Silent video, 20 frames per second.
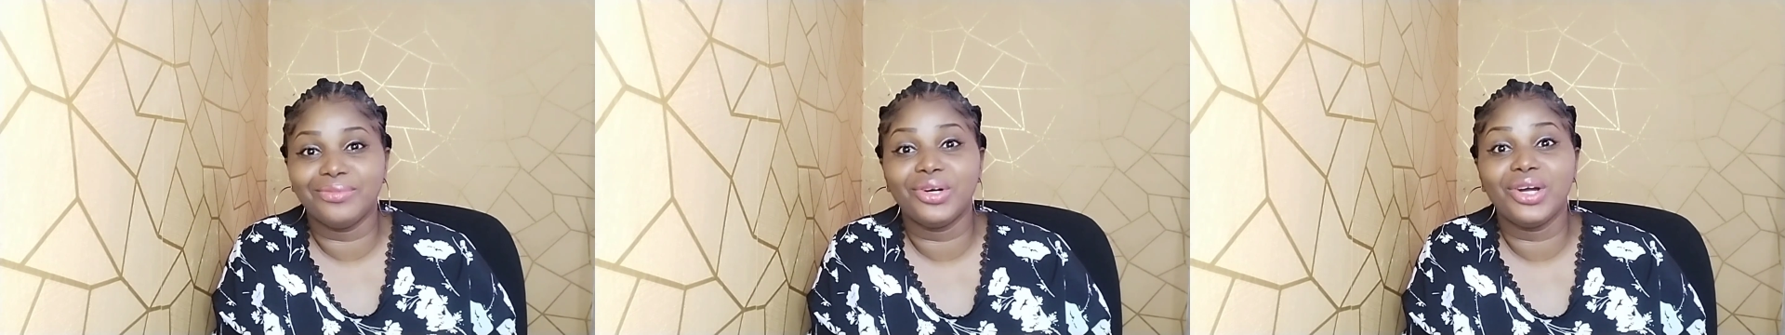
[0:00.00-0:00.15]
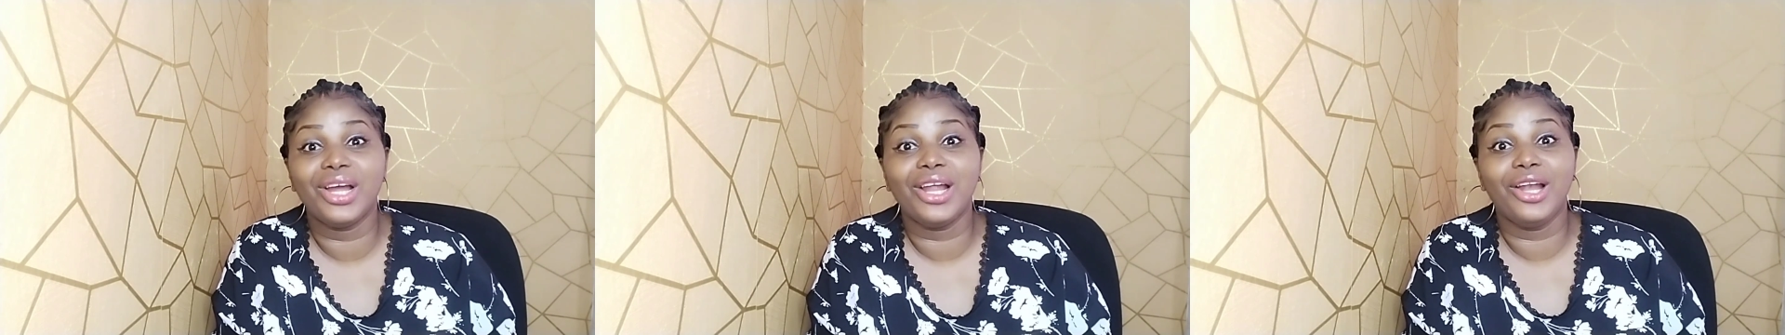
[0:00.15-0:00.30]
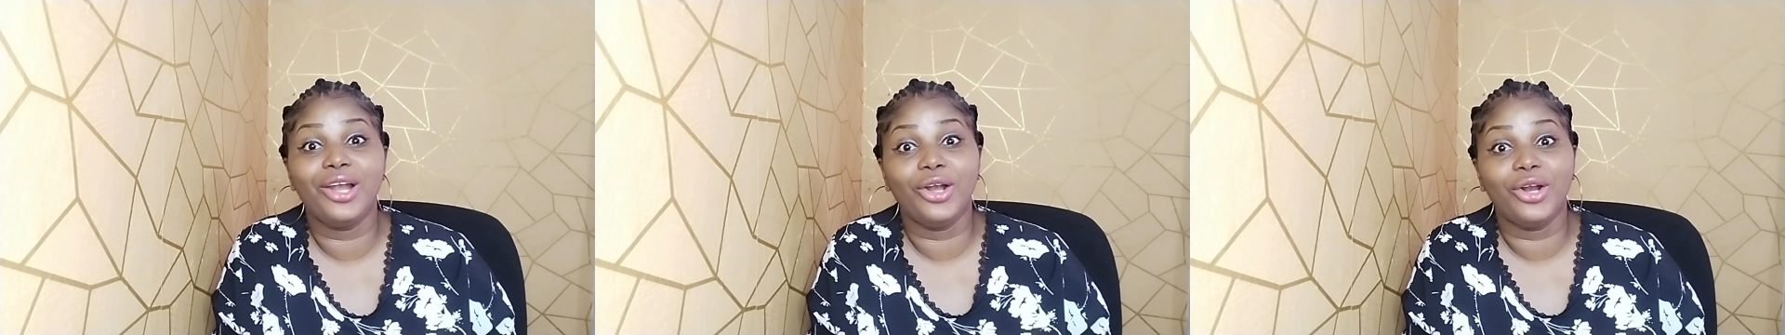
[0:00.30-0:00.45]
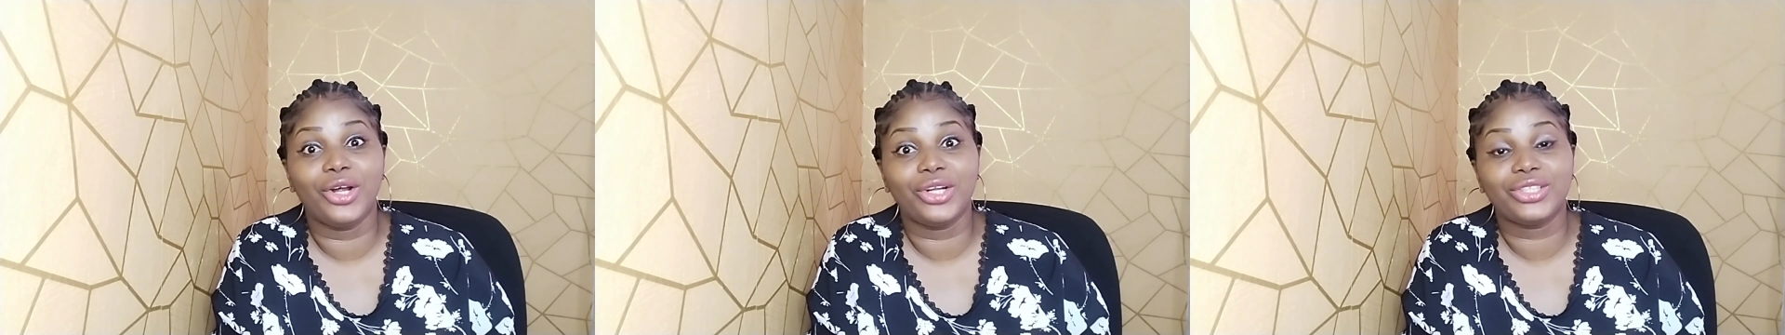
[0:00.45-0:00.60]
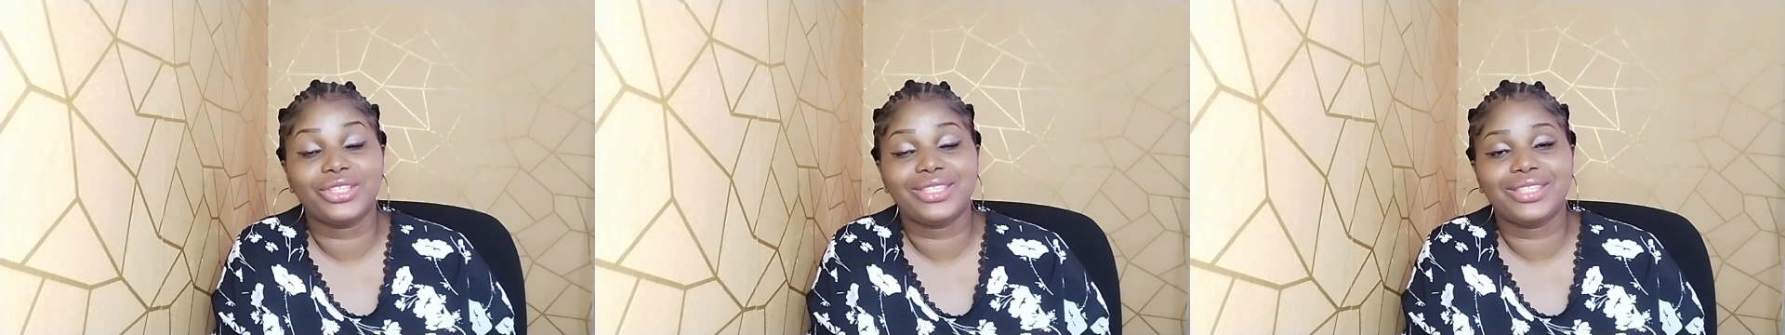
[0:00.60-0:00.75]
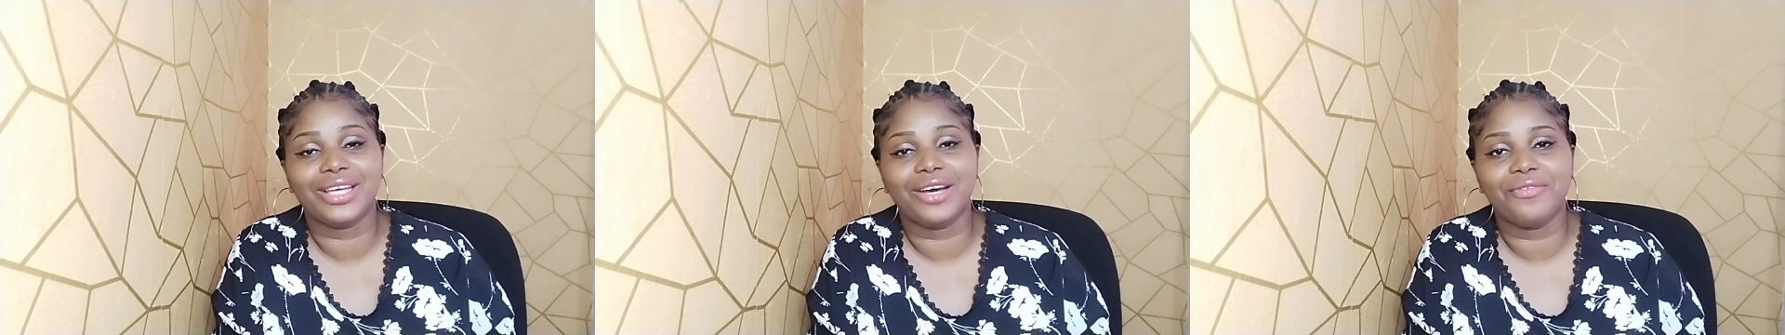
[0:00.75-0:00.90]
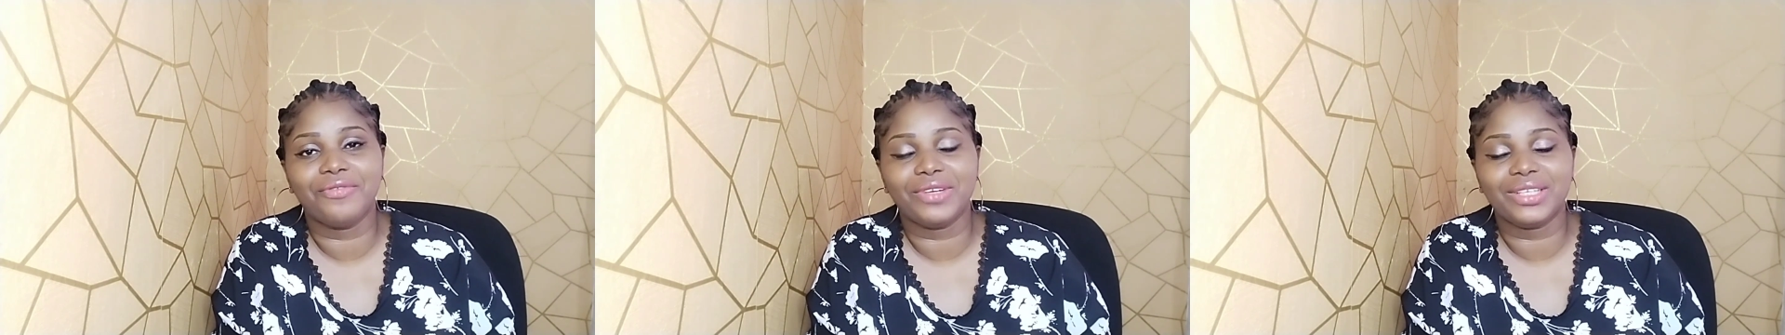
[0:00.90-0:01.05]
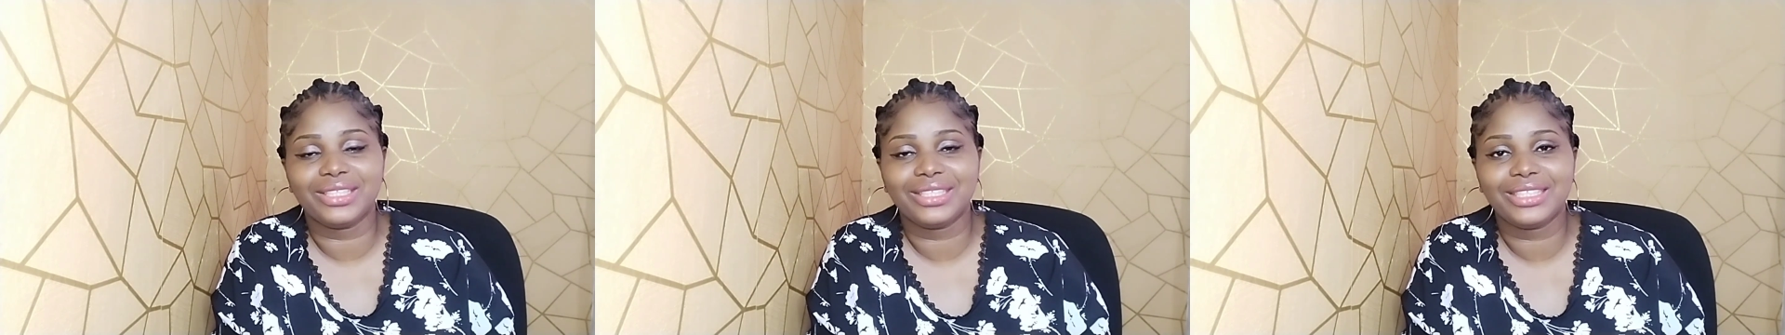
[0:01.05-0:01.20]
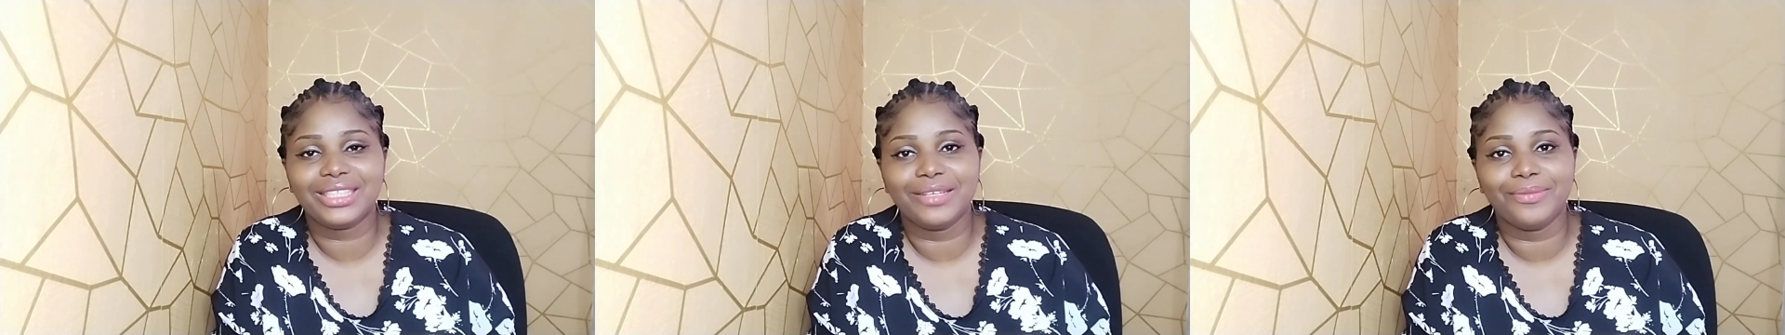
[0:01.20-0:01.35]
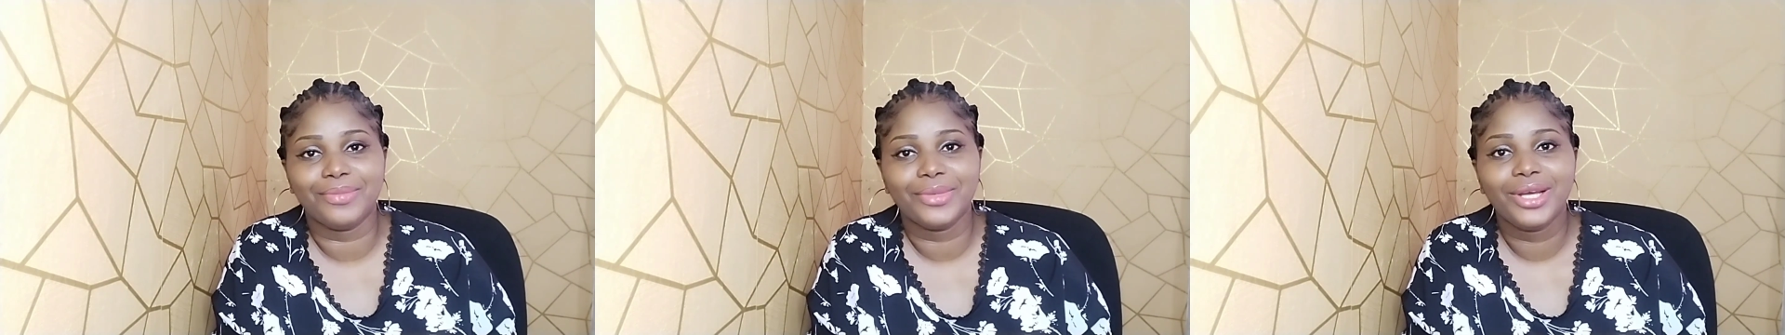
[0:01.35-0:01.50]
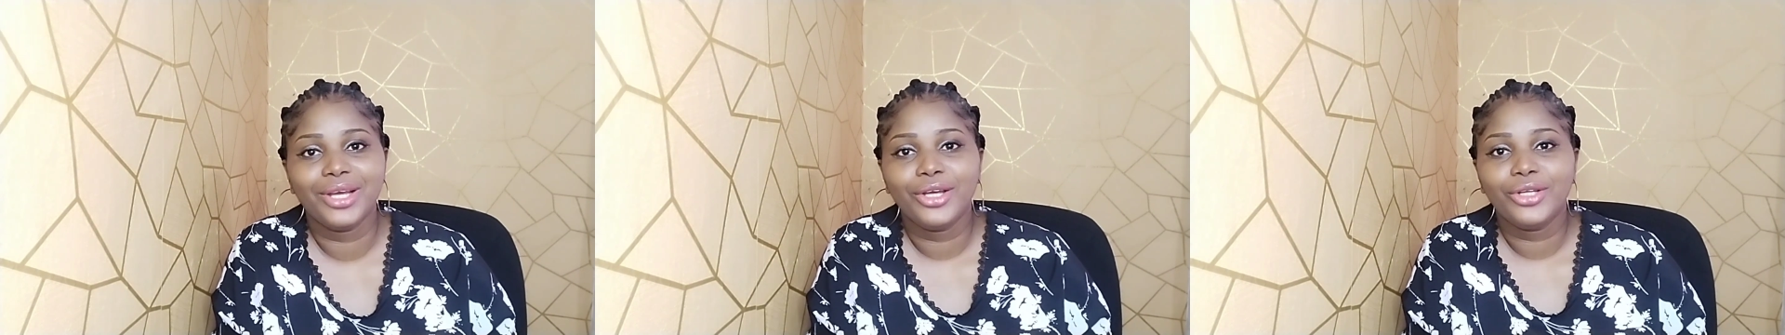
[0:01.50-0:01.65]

or a lot self-esteem.